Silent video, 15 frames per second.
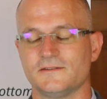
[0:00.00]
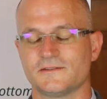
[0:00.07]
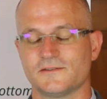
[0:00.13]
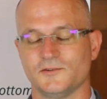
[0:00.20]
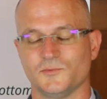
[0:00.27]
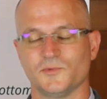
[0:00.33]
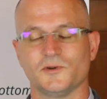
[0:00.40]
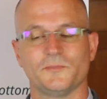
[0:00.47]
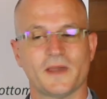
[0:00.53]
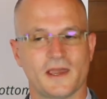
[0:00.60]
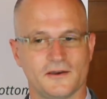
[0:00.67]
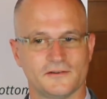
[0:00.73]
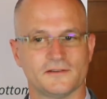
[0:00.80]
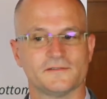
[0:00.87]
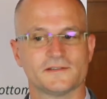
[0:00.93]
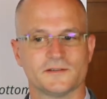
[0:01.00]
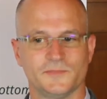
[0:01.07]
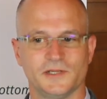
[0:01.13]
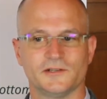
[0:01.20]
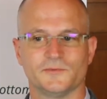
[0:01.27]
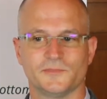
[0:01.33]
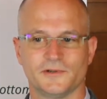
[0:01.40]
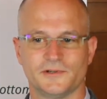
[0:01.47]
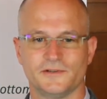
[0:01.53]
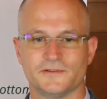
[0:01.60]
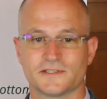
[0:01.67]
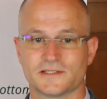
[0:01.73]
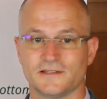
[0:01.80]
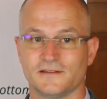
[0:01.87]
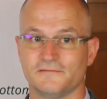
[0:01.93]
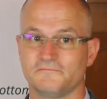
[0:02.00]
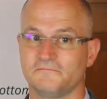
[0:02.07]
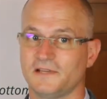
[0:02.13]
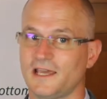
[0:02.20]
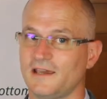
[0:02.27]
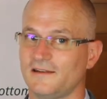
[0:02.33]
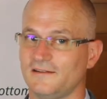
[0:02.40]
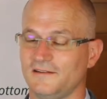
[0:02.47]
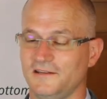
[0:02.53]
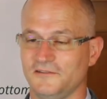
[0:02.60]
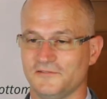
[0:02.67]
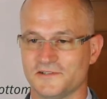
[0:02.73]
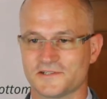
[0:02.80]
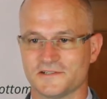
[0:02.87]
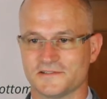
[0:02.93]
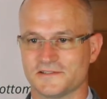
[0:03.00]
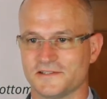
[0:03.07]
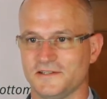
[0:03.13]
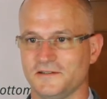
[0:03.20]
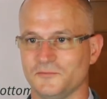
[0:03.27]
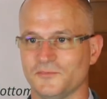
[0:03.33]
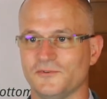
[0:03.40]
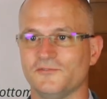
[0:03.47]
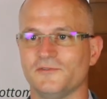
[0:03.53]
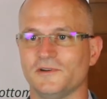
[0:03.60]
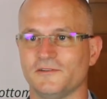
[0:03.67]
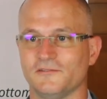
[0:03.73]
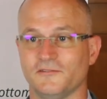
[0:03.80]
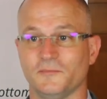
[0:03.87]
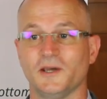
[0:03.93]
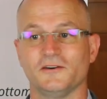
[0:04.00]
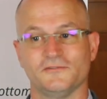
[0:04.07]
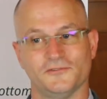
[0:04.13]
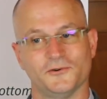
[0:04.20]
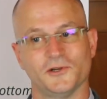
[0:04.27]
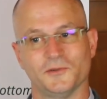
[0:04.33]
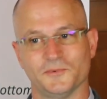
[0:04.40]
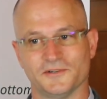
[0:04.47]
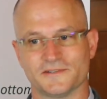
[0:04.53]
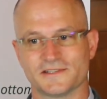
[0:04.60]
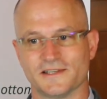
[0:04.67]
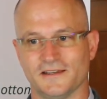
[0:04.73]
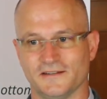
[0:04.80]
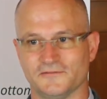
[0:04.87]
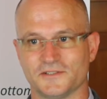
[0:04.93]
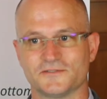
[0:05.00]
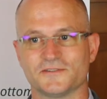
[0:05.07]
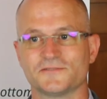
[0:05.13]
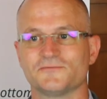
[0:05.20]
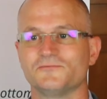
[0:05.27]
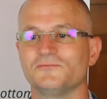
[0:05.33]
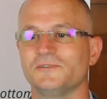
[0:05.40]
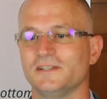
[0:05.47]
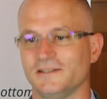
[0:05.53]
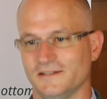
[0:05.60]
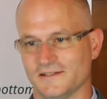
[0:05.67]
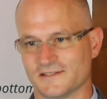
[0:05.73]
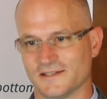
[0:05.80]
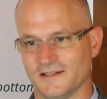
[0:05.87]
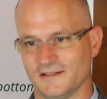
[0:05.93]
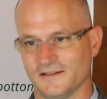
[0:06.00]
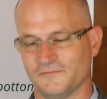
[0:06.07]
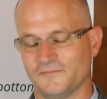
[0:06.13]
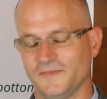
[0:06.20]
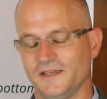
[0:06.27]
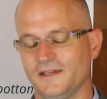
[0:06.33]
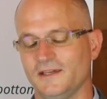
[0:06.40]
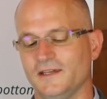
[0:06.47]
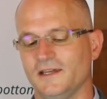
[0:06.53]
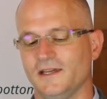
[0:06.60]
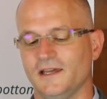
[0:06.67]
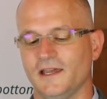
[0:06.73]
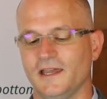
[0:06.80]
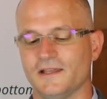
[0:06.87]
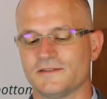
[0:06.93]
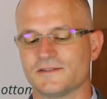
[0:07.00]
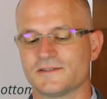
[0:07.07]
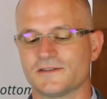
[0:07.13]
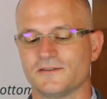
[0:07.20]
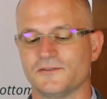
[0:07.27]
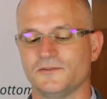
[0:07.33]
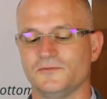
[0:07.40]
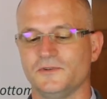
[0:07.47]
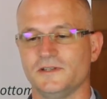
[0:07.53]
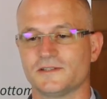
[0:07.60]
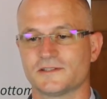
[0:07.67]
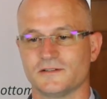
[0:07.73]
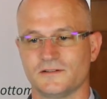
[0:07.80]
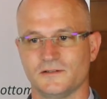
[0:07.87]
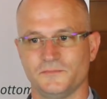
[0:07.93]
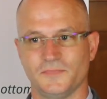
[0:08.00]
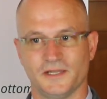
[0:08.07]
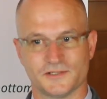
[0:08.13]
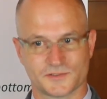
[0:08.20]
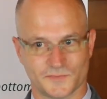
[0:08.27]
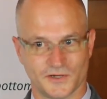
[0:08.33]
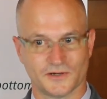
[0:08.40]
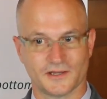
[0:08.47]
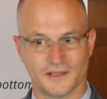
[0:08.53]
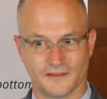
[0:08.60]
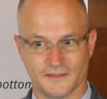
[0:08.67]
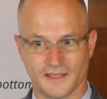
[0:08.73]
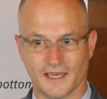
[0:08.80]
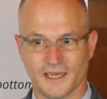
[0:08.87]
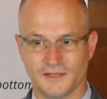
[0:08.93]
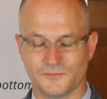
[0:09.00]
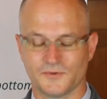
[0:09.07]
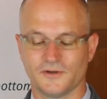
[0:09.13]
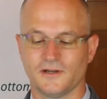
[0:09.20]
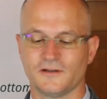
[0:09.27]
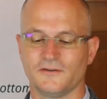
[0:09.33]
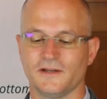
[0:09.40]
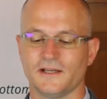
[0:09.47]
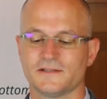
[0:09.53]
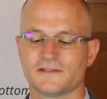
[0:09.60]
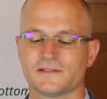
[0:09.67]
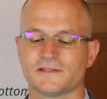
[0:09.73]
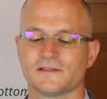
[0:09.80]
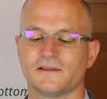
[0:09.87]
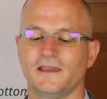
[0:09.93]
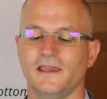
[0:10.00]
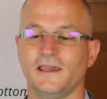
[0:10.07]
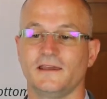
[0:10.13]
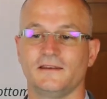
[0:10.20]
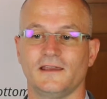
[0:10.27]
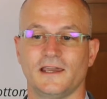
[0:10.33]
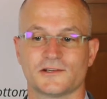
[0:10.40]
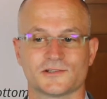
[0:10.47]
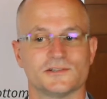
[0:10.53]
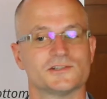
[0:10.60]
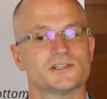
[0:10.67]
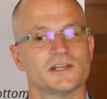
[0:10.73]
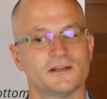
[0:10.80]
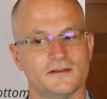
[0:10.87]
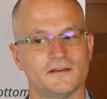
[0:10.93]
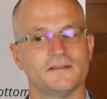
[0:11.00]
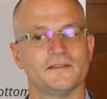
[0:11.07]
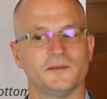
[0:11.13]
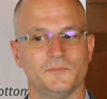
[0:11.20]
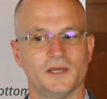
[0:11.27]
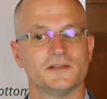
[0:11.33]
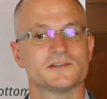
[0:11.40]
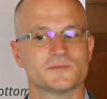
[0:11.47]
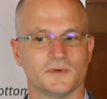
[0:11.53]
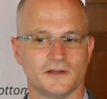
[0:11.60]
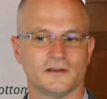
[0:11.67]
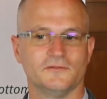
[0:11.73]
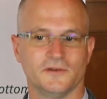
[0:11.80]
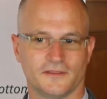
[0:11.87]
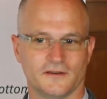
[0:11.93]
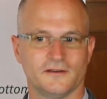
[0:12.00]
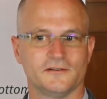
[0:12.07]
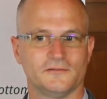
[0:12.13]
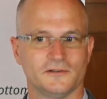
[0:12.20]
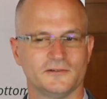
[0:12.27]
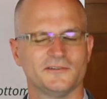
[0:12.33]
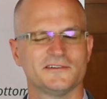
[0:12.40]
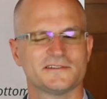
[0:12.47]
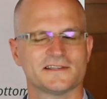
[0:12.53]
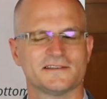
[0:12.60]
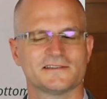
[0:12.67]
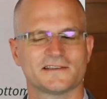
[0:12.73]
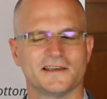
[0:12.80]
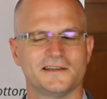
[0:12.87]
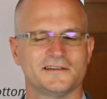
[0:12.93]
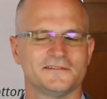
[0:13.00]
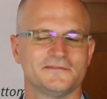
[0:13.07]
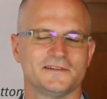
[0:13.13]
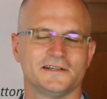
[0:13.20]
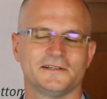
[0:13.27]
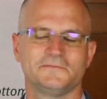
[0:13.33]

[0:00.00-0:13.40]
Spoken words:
So per pound of tomato produced, it had an efficiency improvement of about 40%, which was really exciting. And so we started benchmarking that progress and actually sharing the benchmark with our growers as kind of